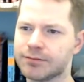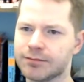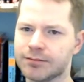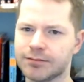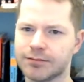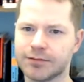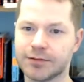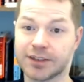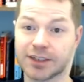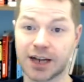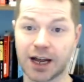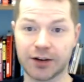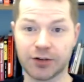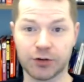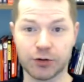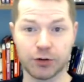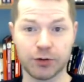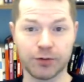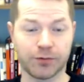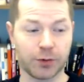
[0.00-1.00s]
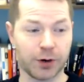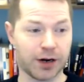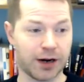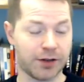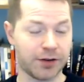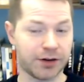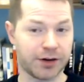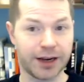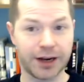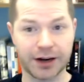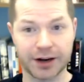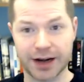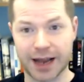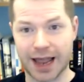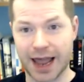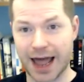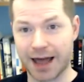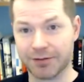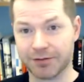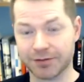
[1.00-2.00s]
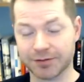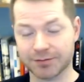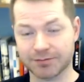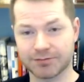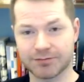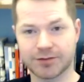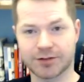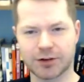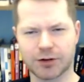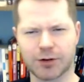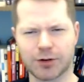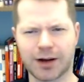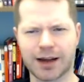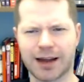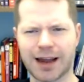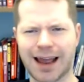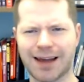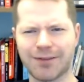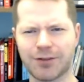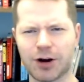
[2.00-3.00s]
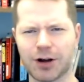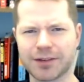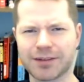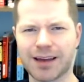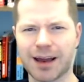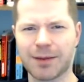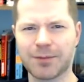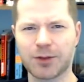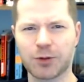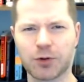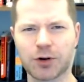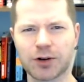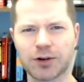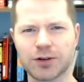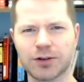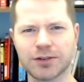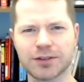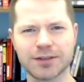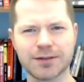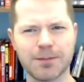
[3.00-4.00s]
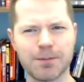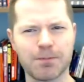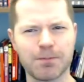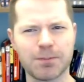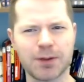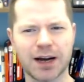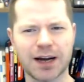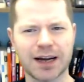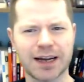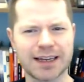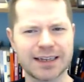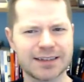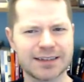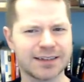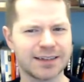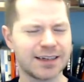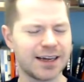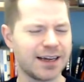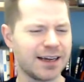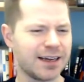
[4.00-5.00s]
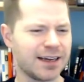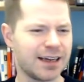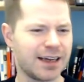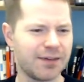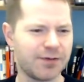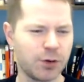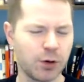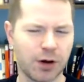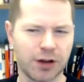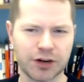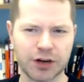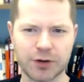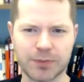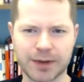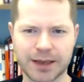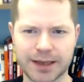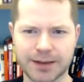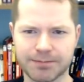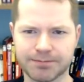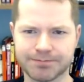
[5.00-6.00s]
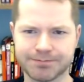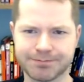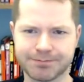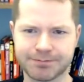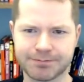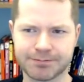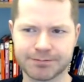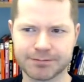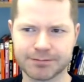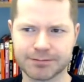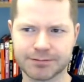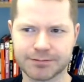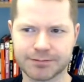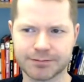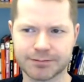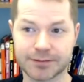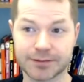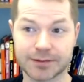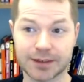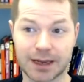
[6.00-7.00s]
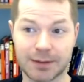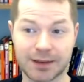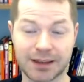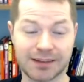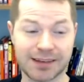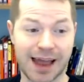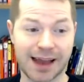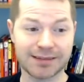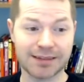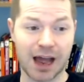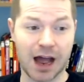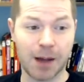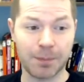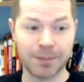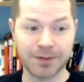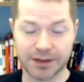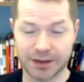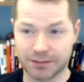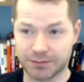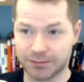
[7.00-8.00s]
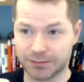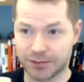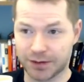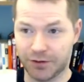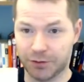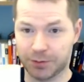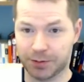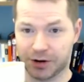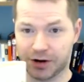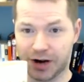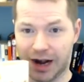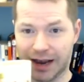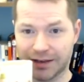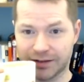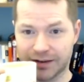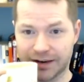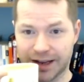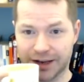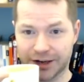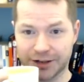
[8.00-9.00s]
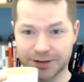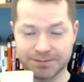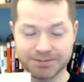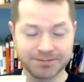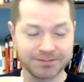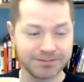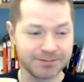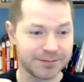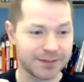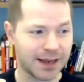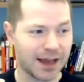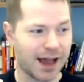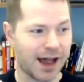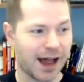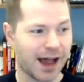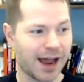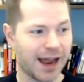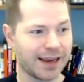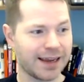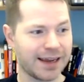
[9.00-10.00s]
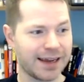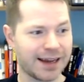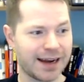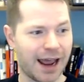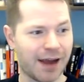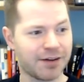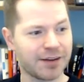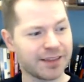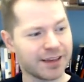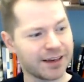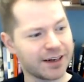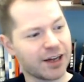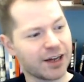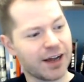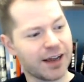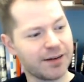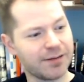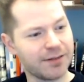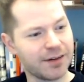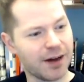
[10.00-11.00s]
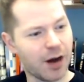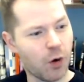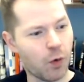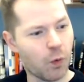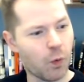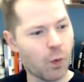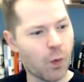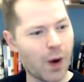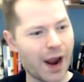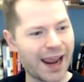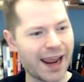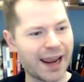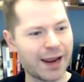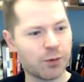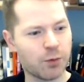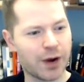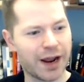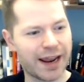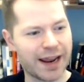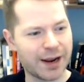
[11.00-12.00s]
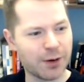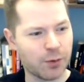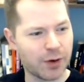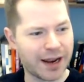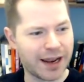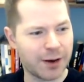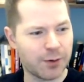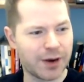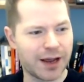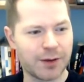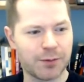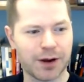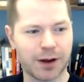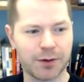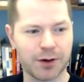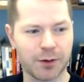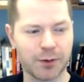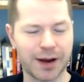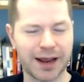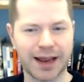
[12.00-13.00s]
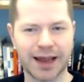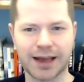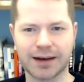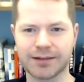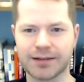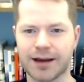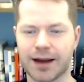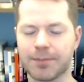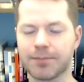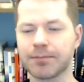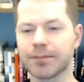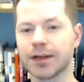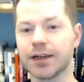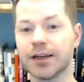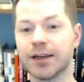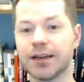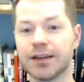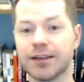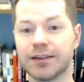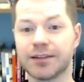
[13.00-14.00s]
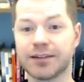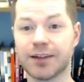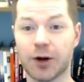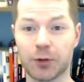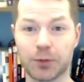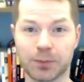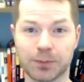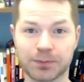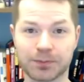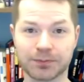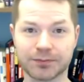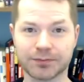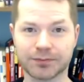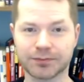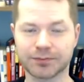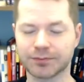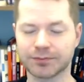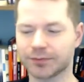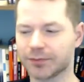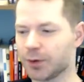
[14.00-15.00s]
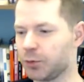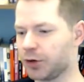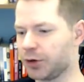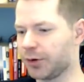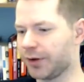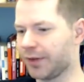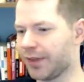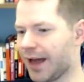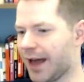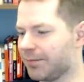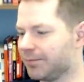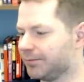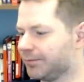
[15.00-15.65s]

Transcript: It's not due for another year and a half, so I have all the time in the world. But if you all know me, I'm the exact opposite of a procrastinator. I get everything done way, way, way, way, way, way, way ahead of time. So we're doing that.